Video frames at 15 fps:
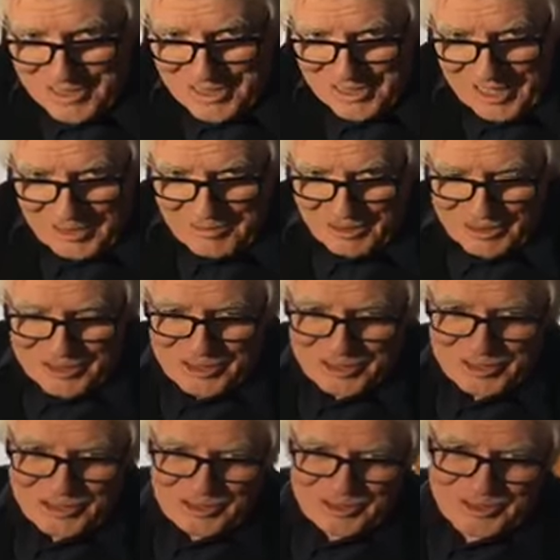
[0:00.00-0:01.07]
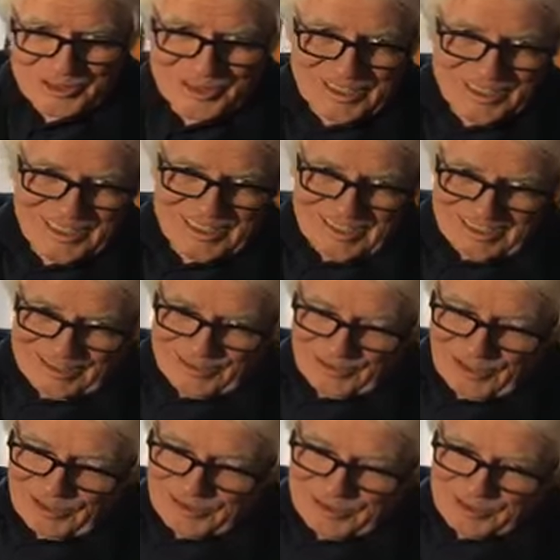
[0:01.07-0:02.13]
than they watch the dawn,
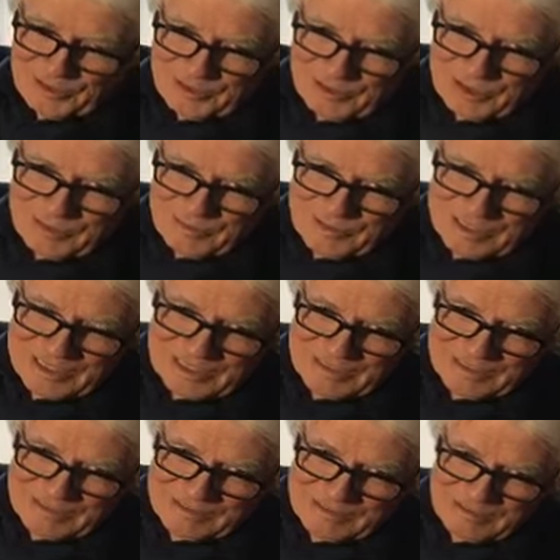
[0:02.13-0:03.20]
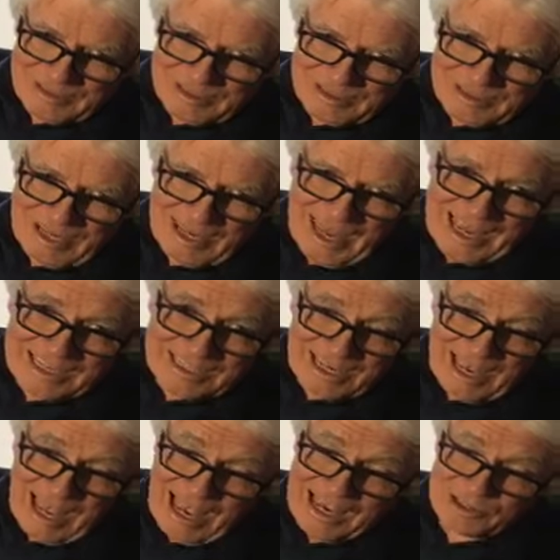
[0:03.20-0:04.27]
although the dawn can be
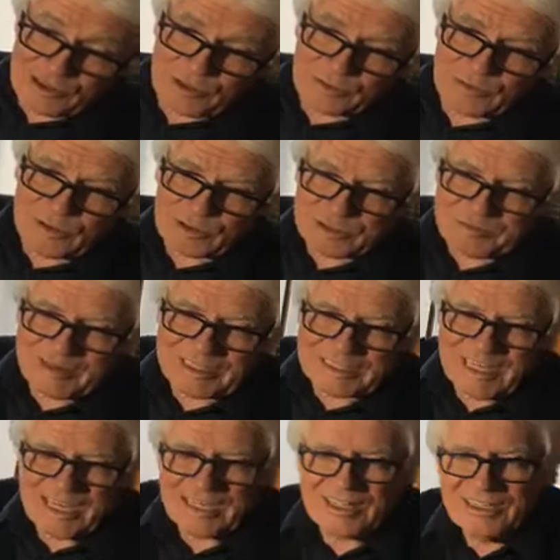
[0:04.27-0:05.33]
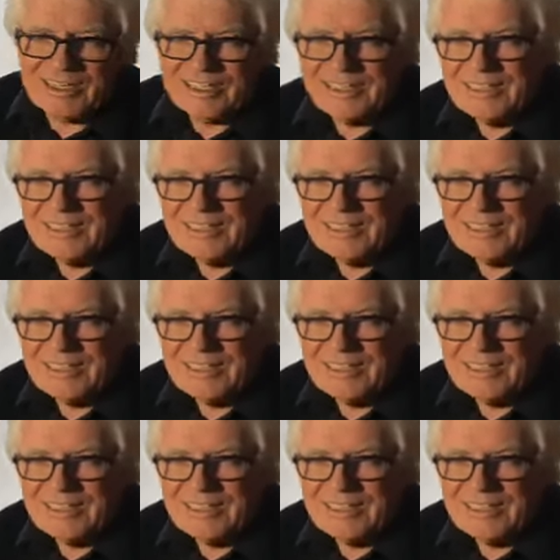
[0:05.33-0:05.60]
as or more spectacular.